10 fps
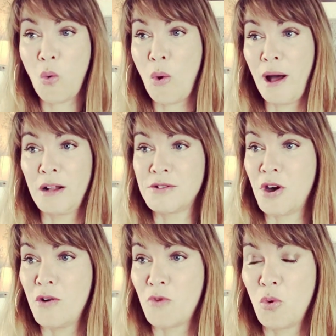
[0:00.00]
world
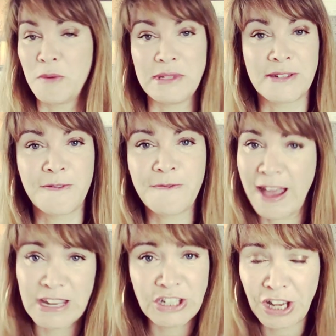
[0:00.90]
of women's
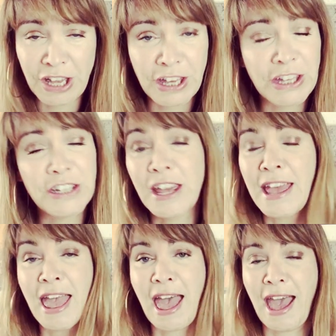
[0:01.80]
fashion
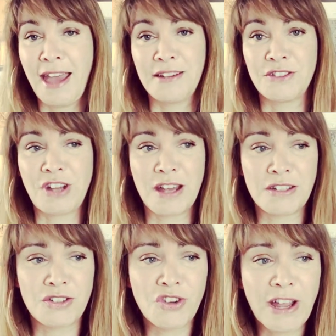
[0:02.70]
and
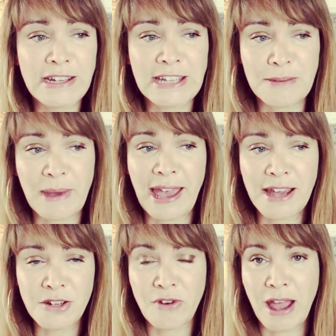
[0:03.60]
just trying to get my
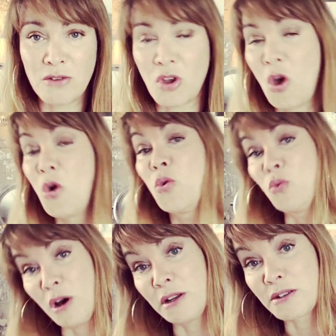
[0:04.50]
head around
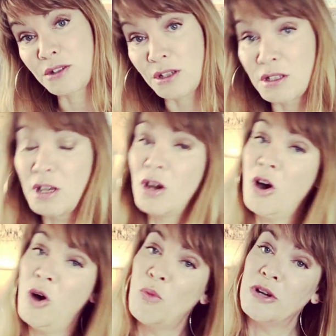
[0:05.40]
what looks good
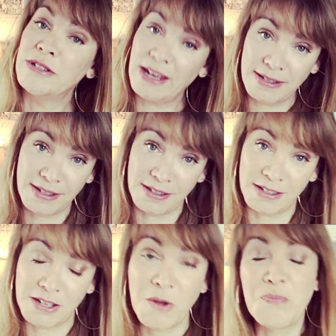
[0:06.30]
and what
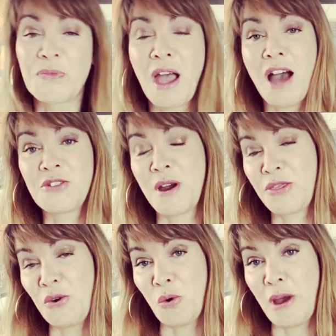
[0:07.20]
doesn't. So I
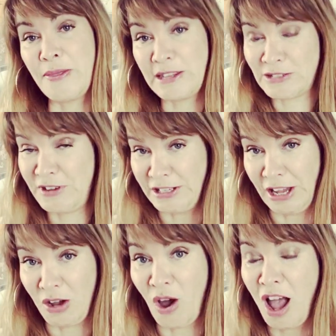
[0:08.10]
thought in this
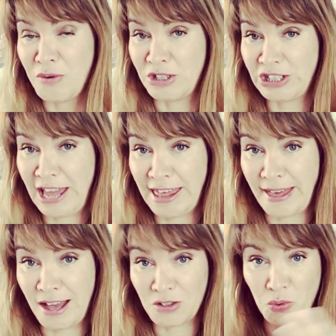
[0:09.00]
video I would share
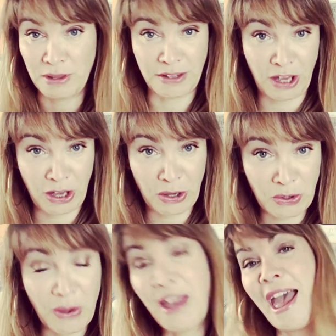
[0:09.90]
that with
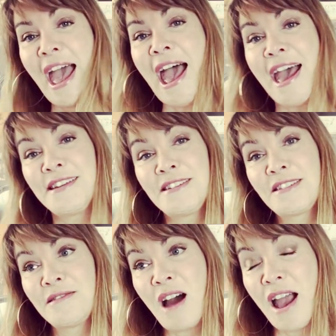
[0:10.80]
you
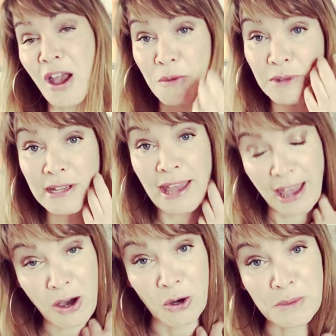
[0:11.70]
and I hope that it
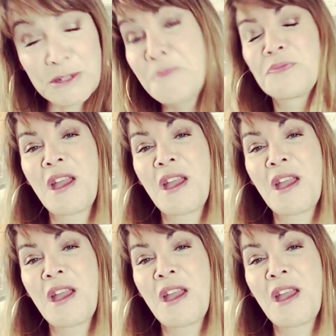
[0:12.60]
helps.